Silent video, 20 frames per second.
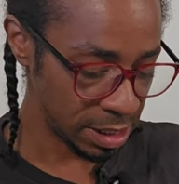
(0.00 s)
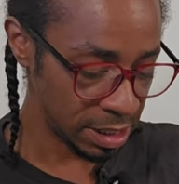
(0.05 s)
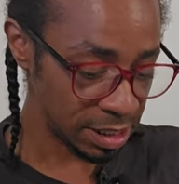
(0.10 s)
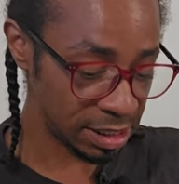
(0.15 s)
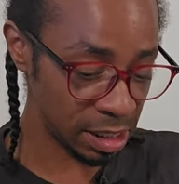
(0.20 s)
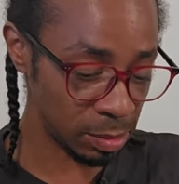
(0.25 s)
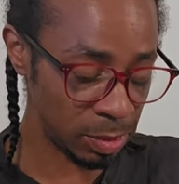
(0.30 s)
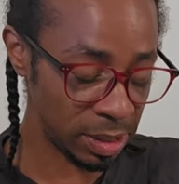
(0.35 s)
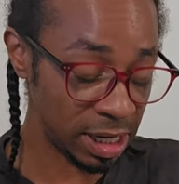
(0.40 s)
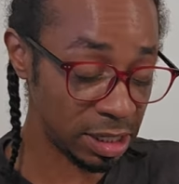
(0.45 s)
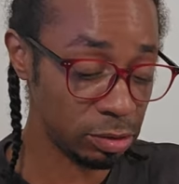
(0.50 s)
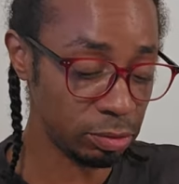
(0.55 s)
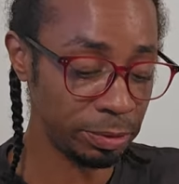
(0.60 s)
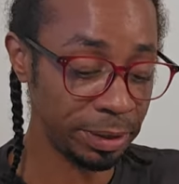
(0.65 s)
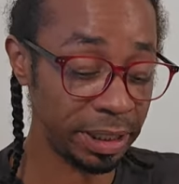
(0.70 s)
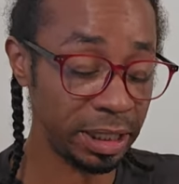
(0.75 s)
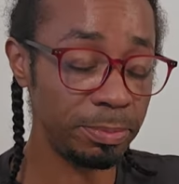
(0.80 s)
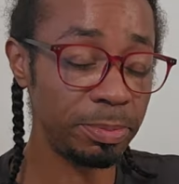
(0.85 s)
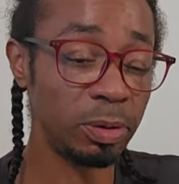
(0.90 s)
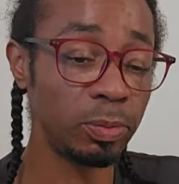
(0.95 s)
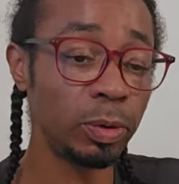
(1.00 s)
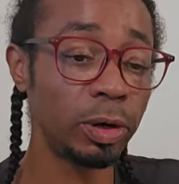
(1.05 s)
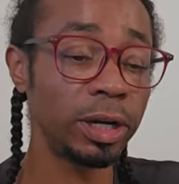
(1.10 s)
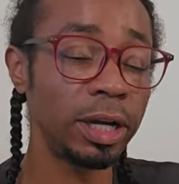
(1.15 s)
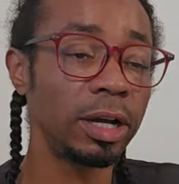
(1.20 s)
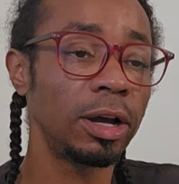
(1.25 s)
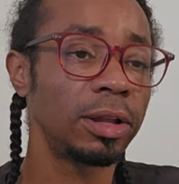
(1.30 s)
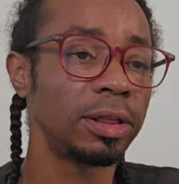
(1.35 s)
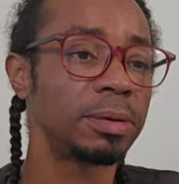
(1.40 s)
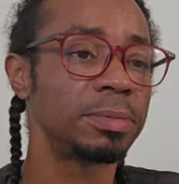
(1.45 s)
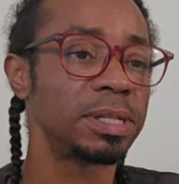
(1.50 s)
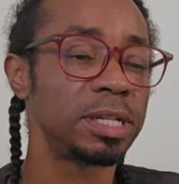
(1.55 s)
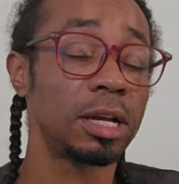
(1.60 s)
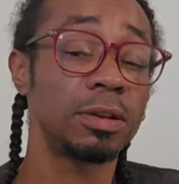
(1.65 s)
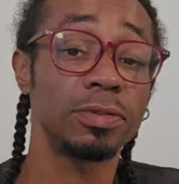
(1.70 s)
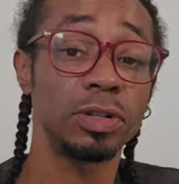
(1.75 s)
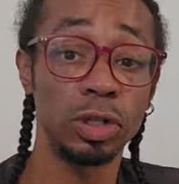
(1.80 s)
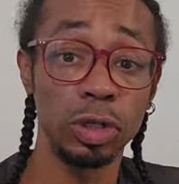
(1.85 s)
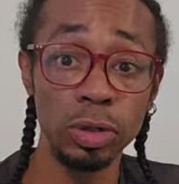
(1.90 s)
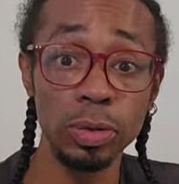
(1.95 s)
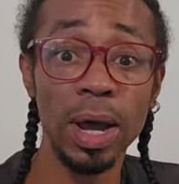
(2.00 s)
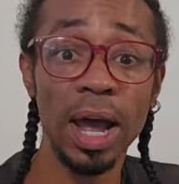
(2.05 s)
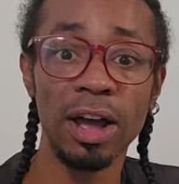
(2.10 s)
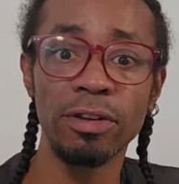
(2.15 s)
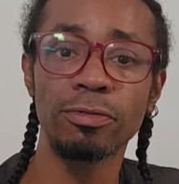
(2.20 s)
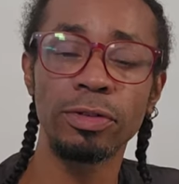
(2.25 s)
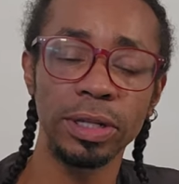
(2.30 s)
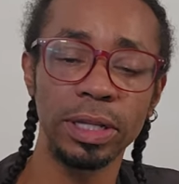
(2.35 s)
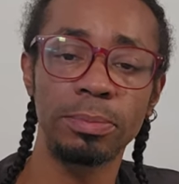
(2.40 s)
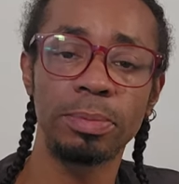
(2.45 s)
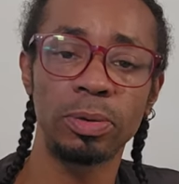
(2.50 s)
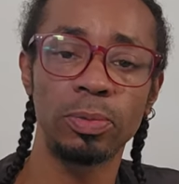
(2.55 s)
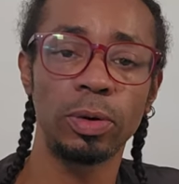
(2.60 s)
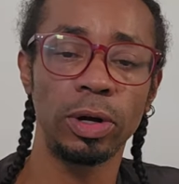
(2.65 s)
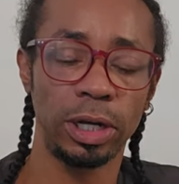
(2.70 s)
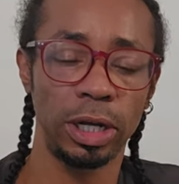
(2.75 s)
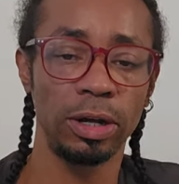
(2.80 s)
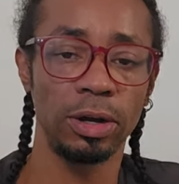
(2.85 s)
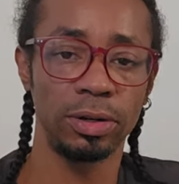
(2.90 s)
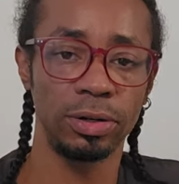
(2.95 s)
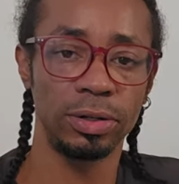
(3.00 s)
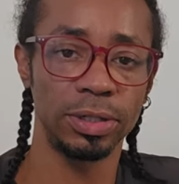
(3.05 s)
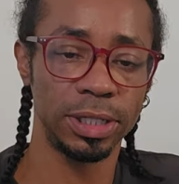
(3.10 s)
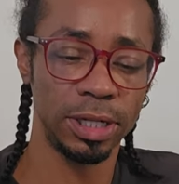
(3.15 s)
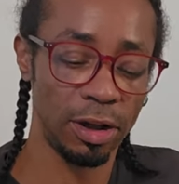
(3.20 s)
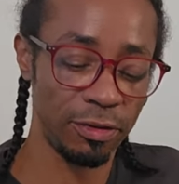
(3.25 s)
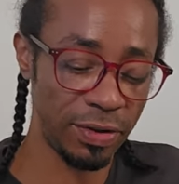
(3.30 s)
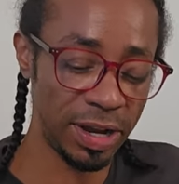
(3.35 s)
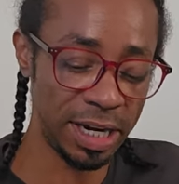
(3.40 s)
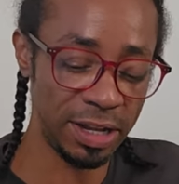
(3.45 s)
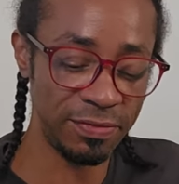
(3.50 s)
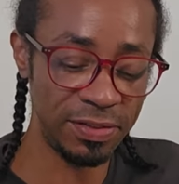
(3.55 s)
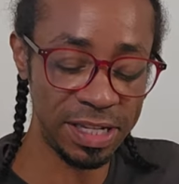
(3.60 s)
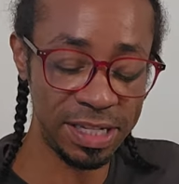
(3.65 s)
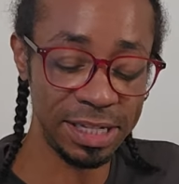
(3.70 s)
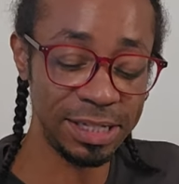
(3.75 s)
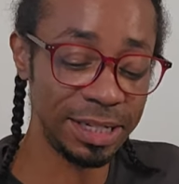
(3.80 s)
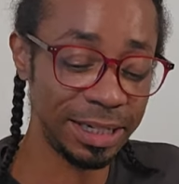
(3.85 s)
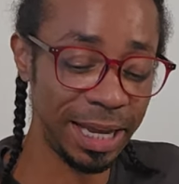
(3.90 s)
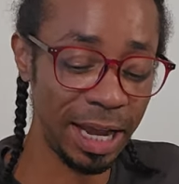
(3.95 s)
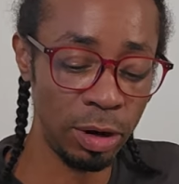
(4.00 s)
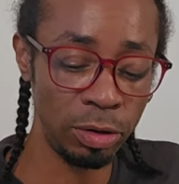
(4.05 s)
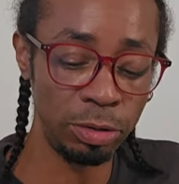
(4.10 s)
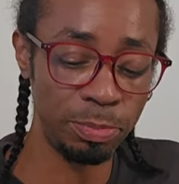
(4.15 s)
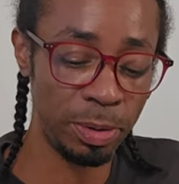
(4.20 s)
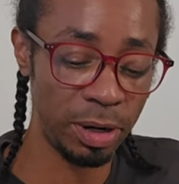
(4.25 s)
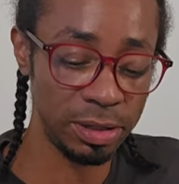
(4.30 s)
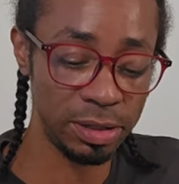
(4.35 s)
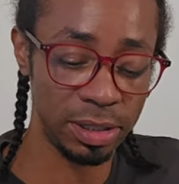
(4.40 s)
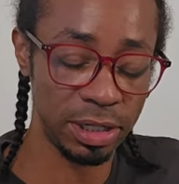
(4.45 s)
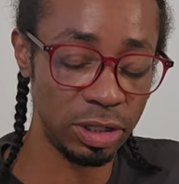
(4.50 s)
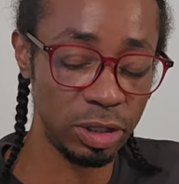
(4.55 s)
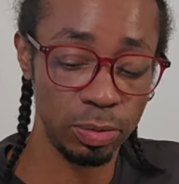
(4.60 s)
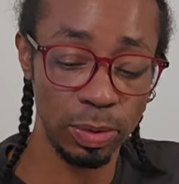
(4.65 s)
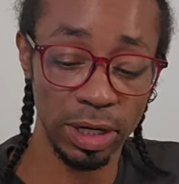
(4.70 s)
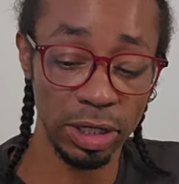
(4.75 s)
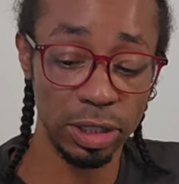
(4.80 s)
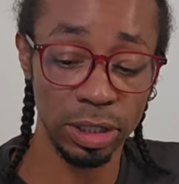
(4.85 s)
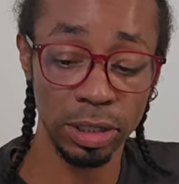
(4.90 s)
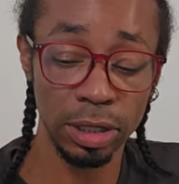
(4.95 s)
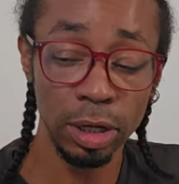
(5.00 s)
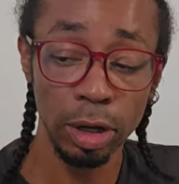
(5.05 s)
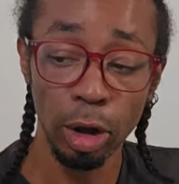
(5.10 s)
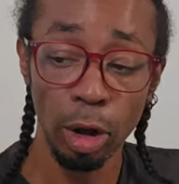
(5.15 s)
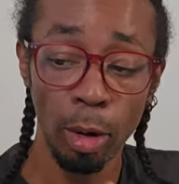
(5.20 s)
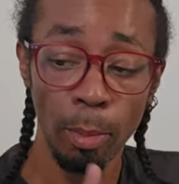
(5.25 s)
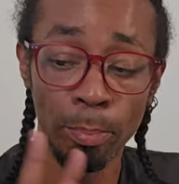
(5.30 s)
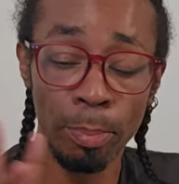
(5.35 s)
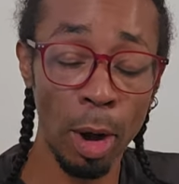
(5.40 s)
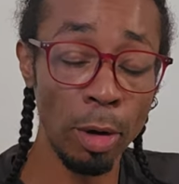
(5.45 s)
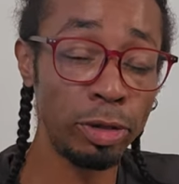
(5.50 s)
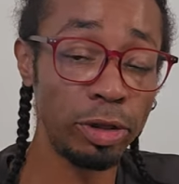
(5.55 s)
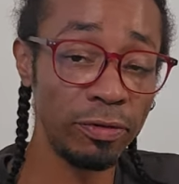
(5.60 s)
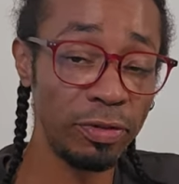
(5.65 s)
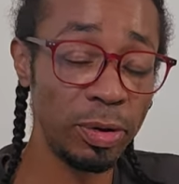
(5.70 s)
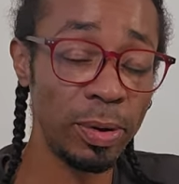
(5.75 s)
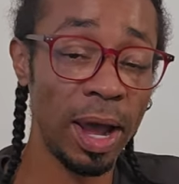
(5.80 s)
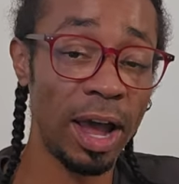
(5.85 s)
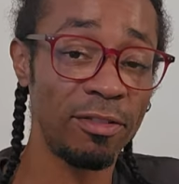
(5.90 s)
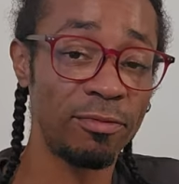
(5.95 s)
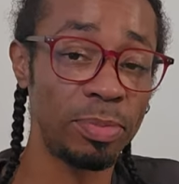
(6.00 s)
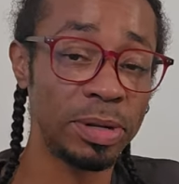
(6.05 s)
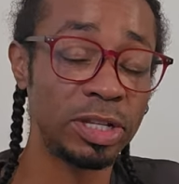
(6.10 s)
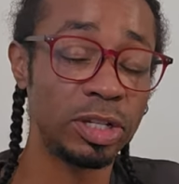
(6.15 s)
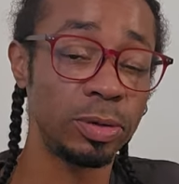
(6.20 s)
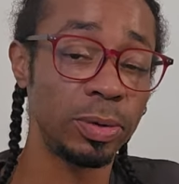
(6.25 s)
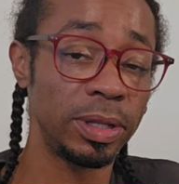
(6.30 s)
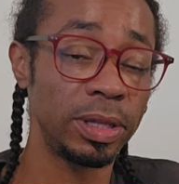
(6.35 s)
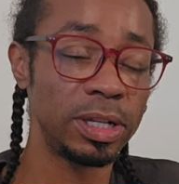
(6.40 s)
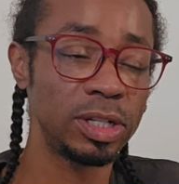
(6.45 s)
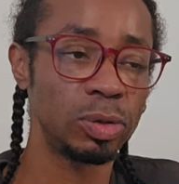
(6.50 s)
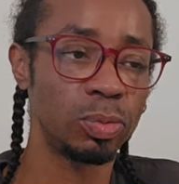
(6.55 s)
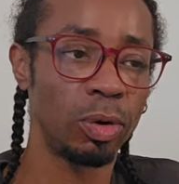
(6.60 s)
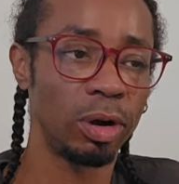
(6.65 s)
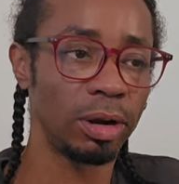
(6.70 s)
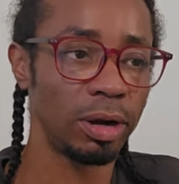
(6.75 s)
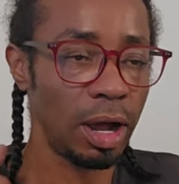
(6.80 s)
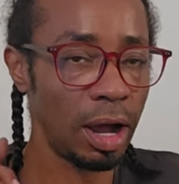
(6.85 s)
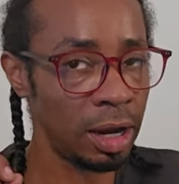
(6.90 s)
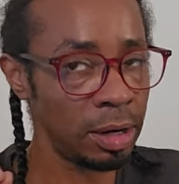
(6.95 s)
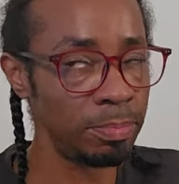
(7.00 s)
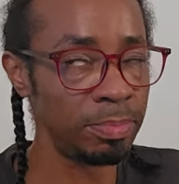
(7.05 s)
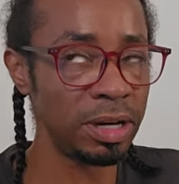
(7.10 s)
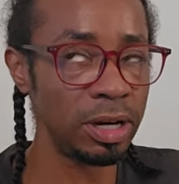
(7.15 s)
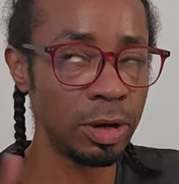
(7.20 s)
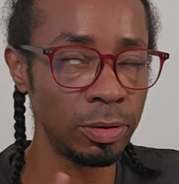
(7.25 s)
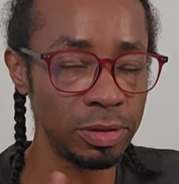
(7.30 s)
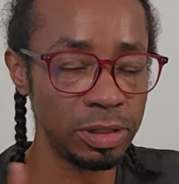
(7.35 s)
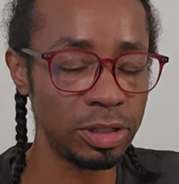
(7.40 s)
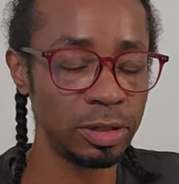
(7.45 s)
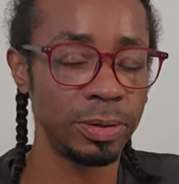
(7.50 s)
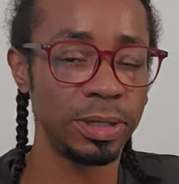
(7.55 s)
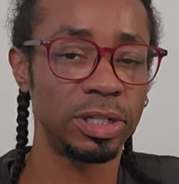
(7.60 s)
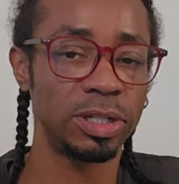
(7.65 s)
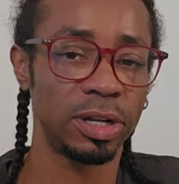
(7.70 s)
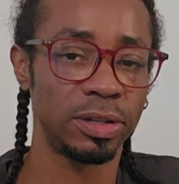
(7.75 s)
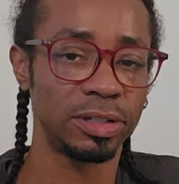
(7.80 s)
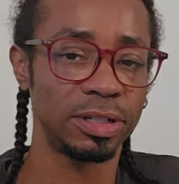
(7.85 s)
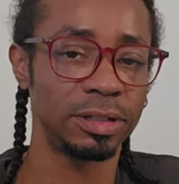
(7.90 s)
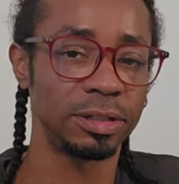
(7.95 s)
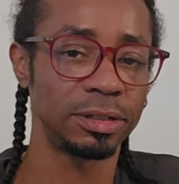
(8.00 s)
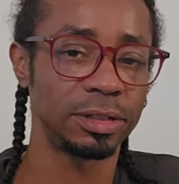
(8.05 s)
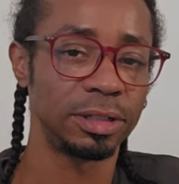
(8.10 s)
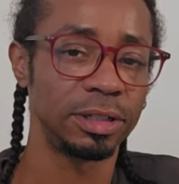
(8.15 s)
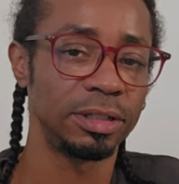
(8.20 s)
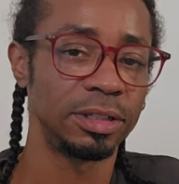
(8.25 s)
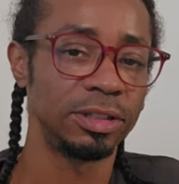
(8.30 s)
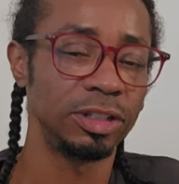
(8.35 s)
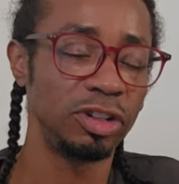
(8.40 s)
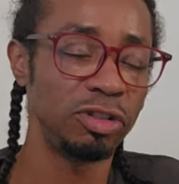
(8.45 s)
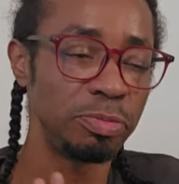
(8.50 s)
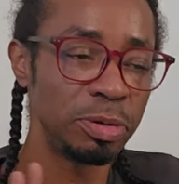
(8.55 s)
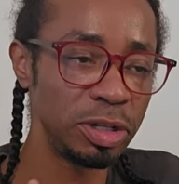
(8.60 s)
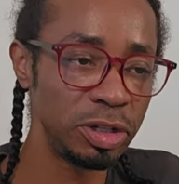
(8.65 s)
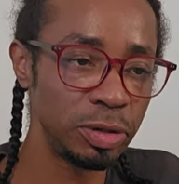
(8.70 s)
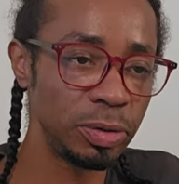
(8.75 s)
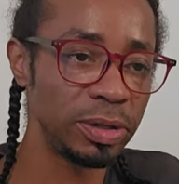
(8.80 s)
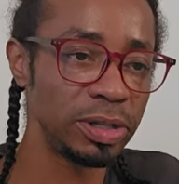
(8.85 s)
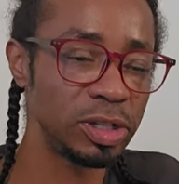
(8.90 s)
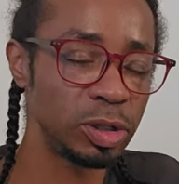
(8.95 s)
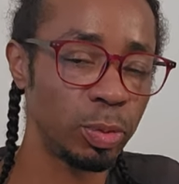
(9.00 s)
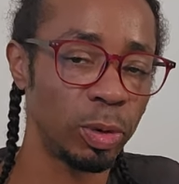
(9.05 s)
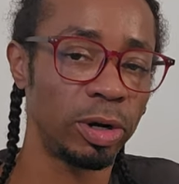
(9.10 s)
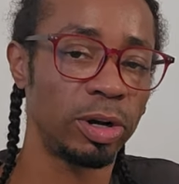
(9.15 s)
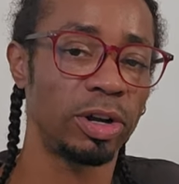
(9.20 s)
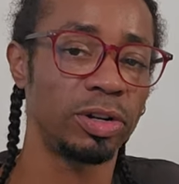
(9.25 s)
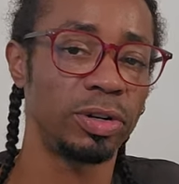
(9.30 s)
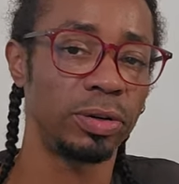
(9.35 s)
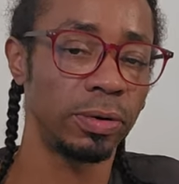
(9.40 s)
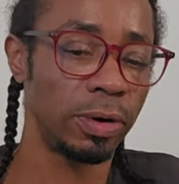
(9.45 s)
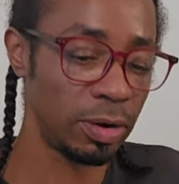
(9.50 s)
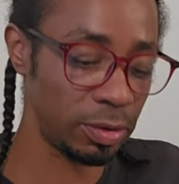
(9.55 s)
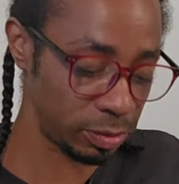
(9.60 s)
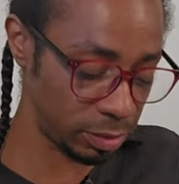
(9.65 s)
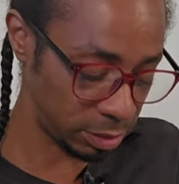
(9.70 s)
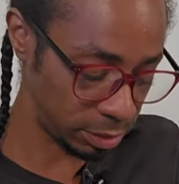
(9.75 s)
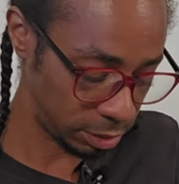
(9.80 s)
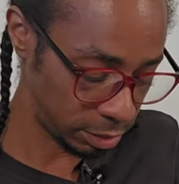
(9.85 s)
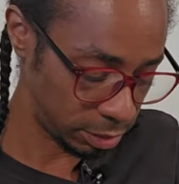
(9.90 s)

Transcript: Someone has really been working on themselves. You have really been working on yourself. And if this is a counterpart situation, both of you have been doing this work unbeknownst to each other. You've been doing this work on your own.